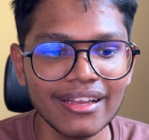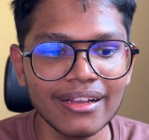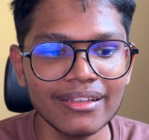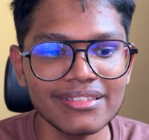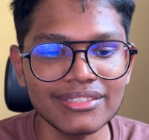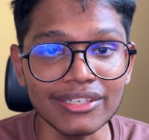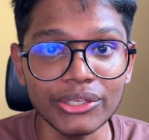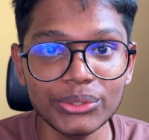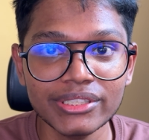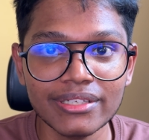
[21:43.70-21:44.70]
the
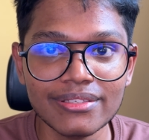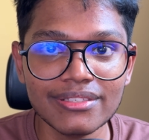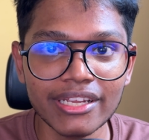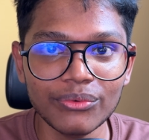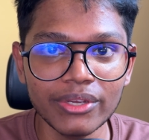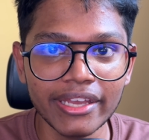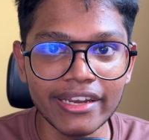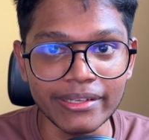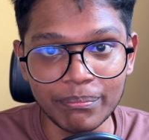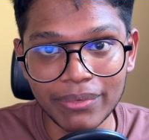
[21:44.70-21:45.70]
solutions that we can
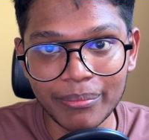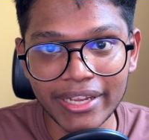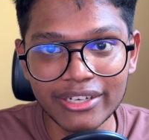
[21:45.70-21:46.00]
implement